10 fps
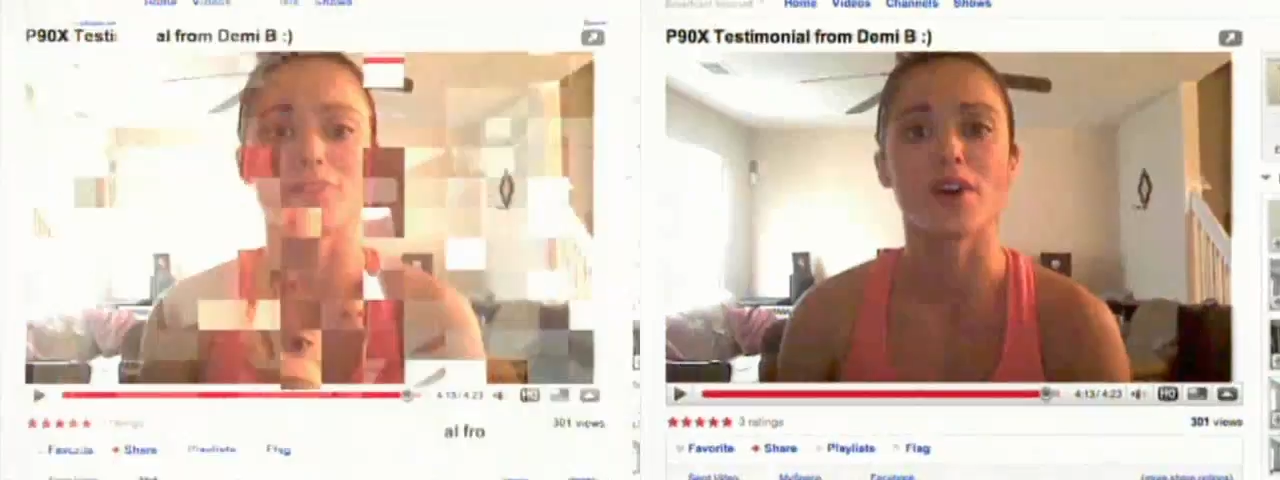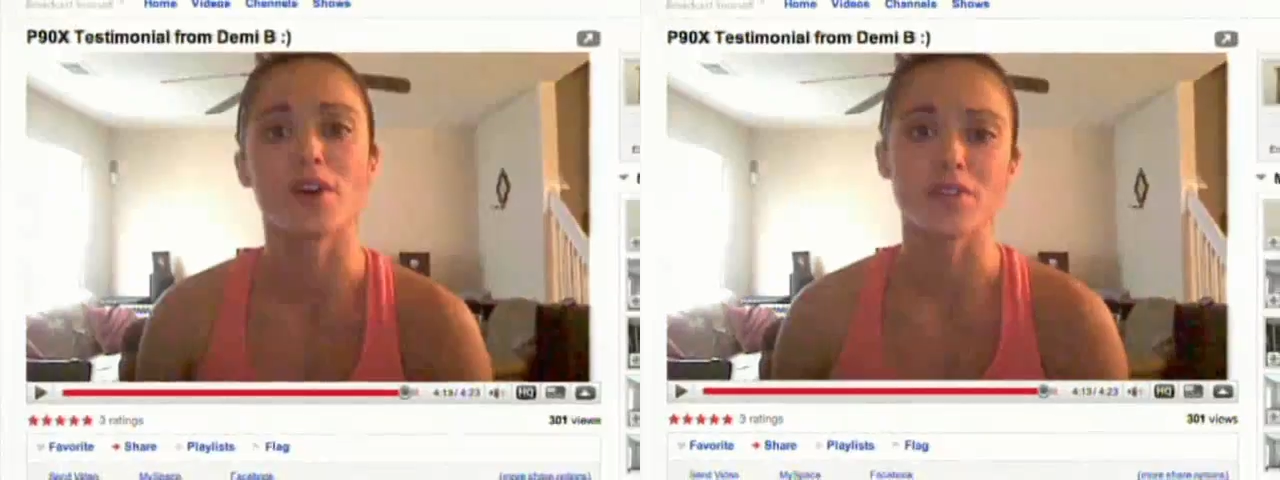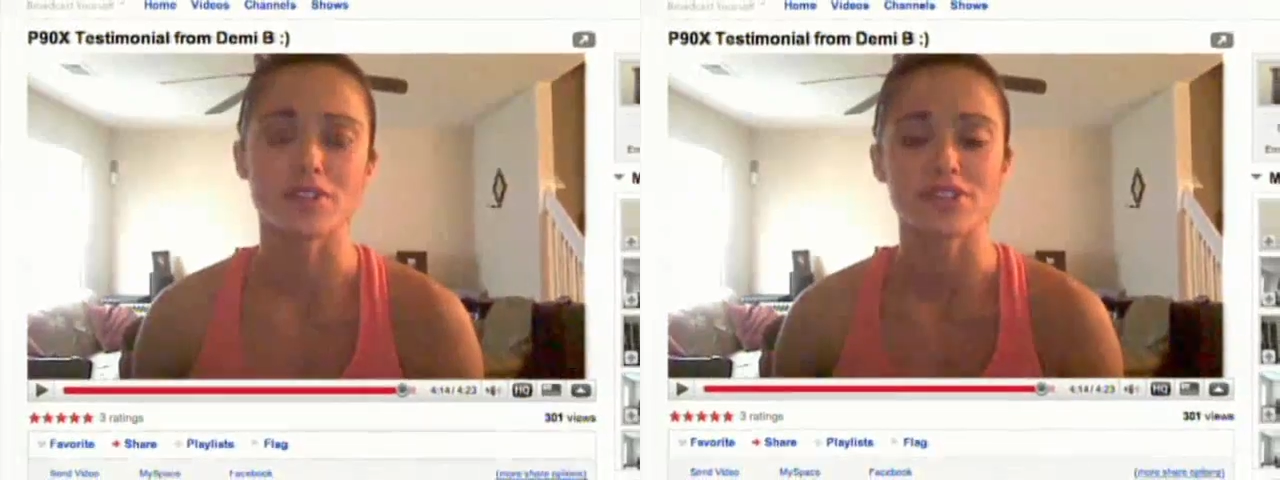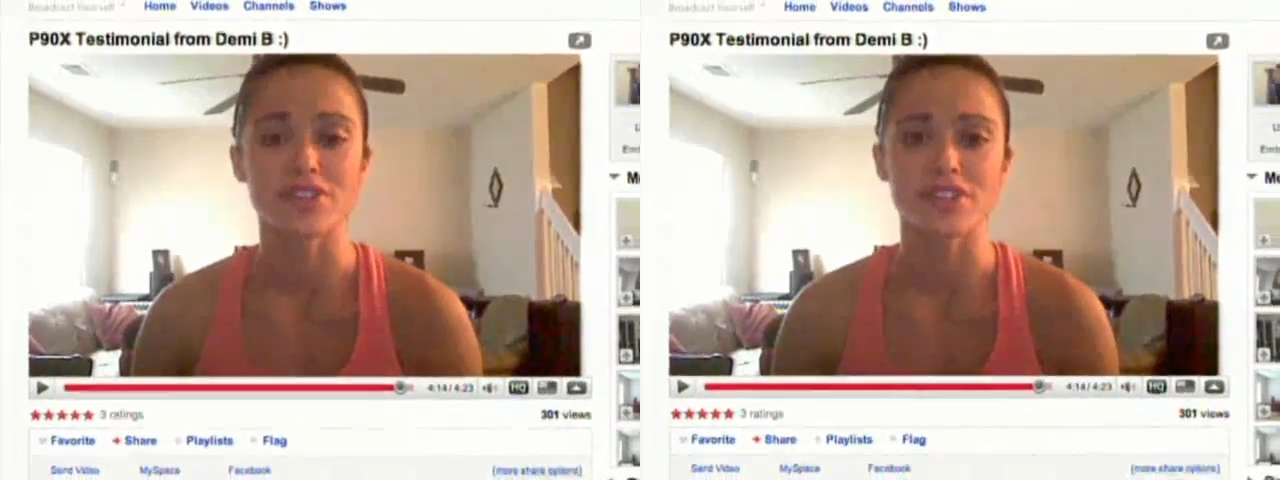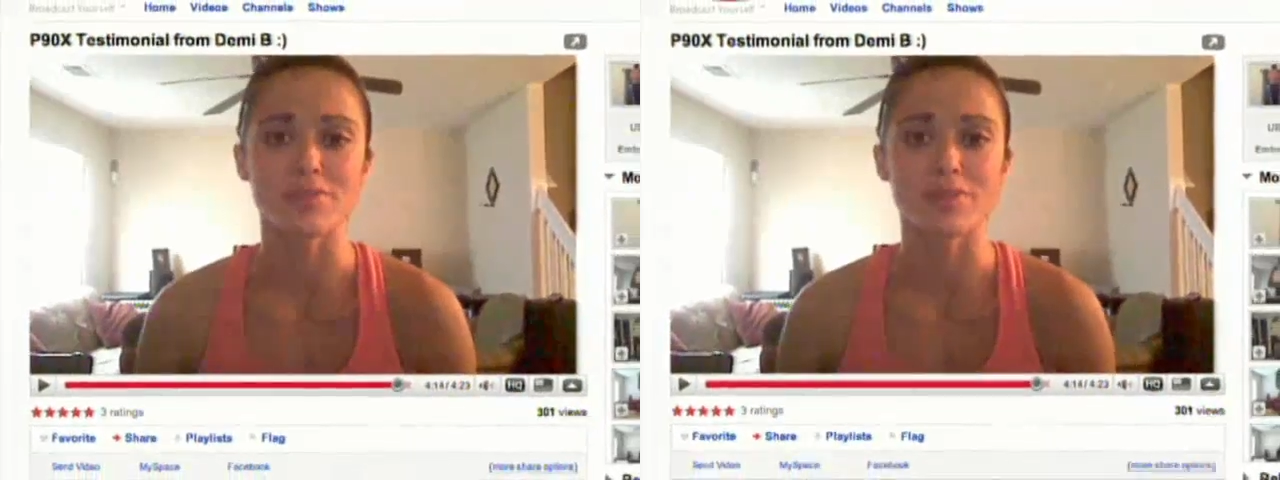Follow the
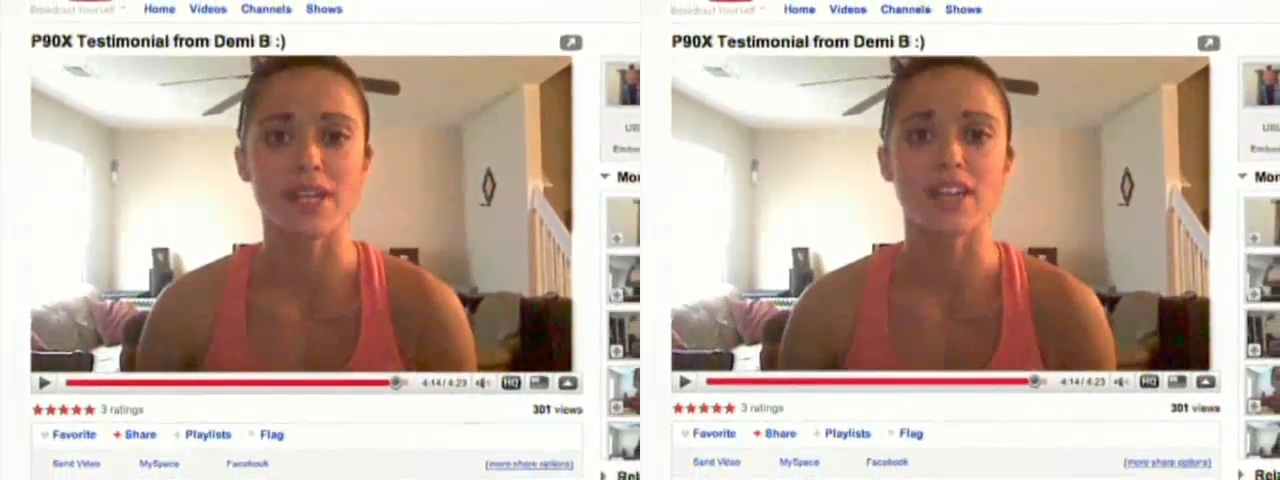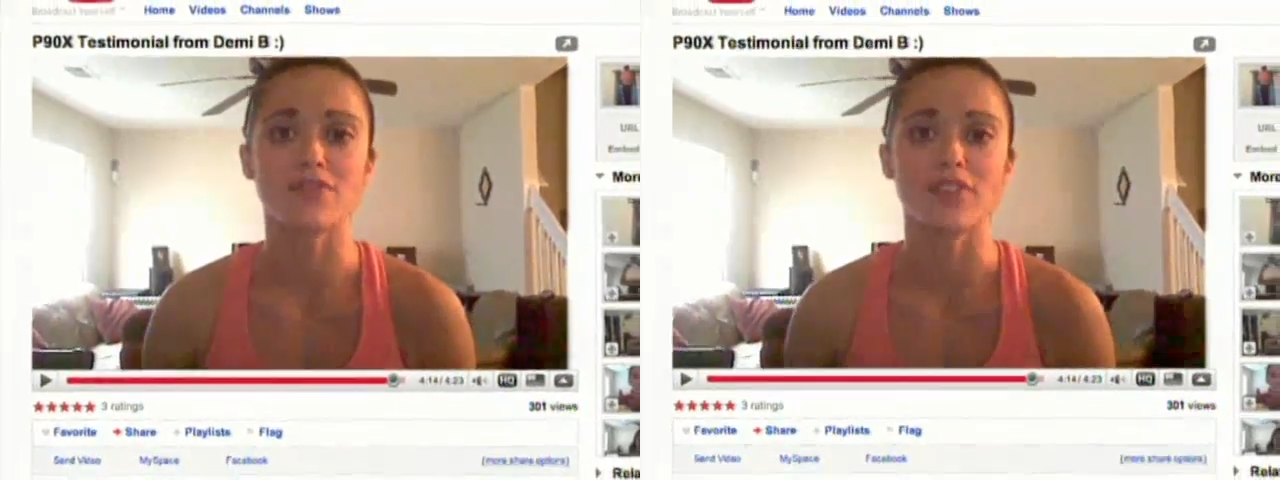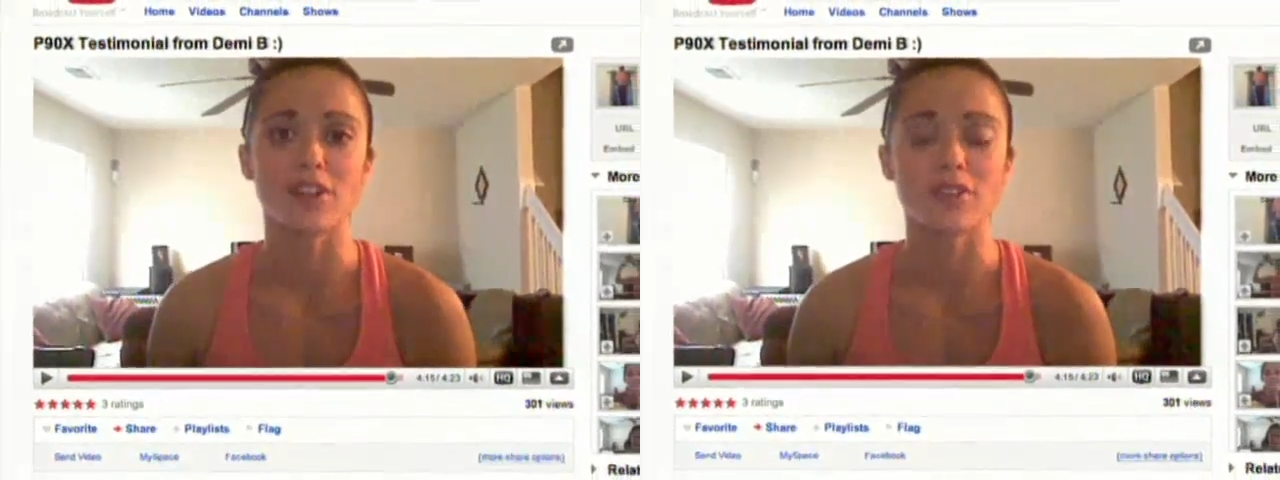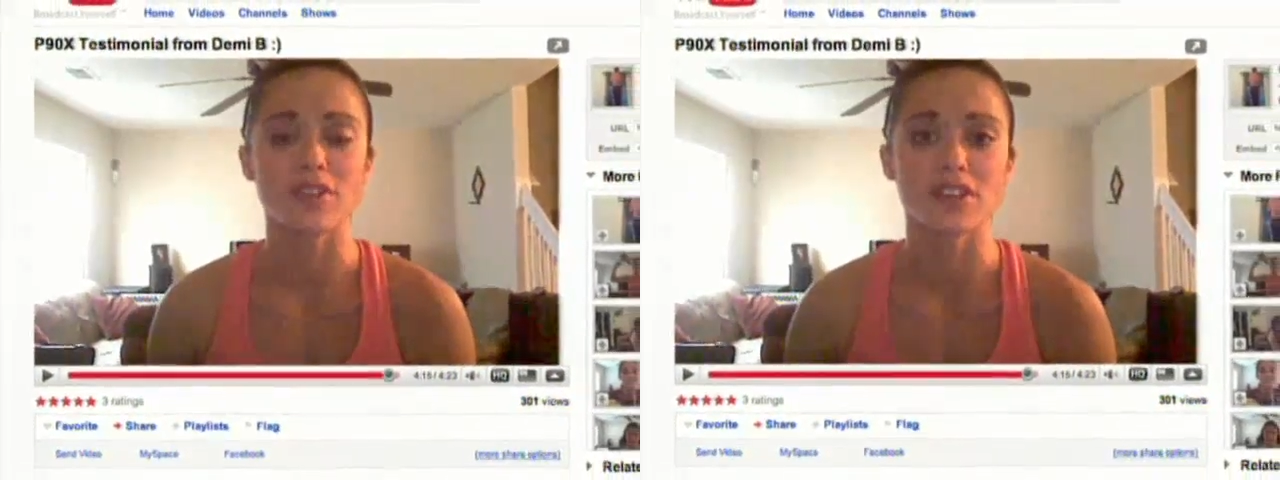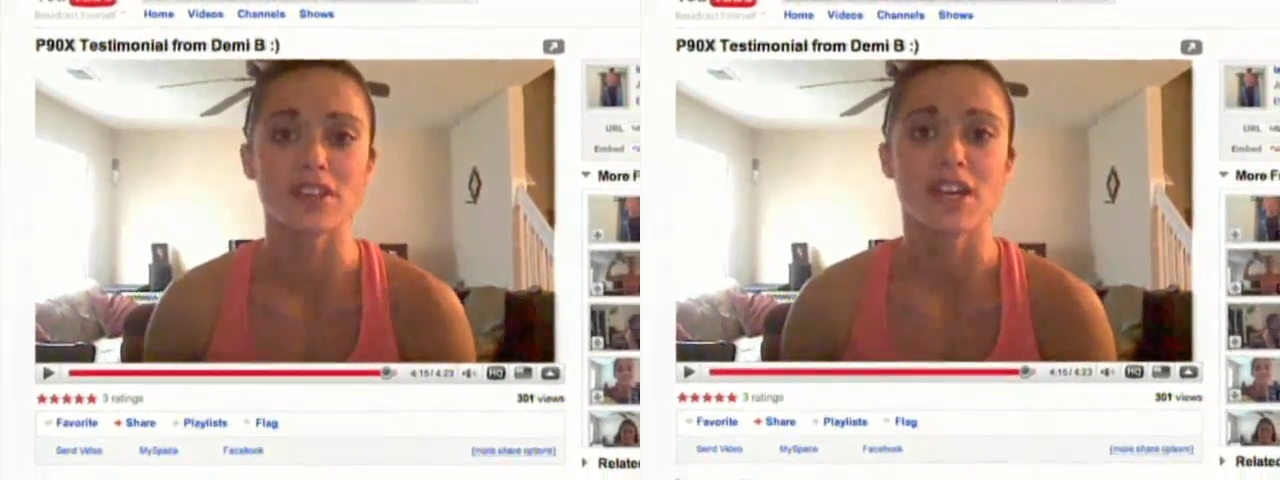nutrition plan, follow
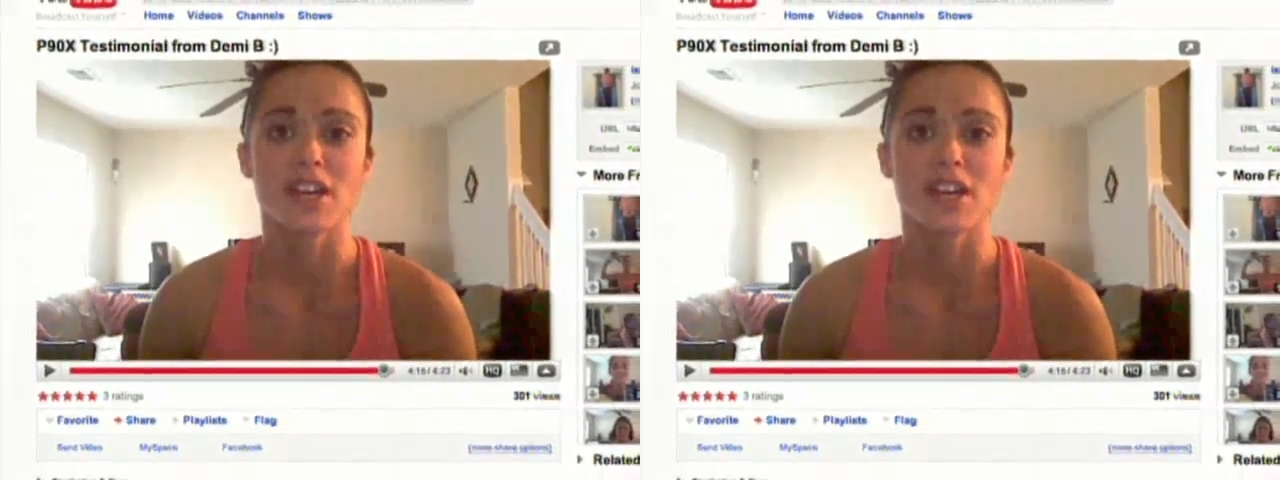the